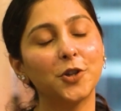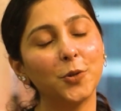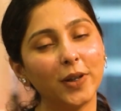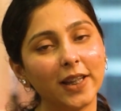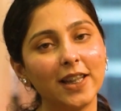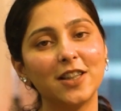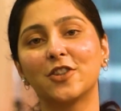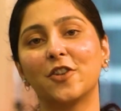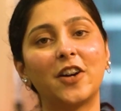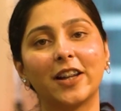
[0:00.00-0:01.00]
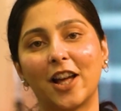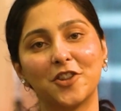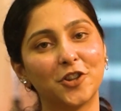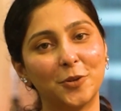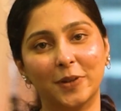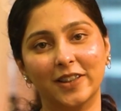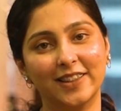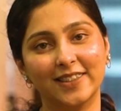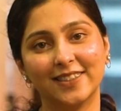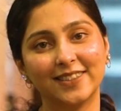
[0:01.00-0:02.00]
to ease your financial
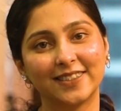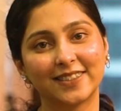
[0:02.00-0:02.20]
burden.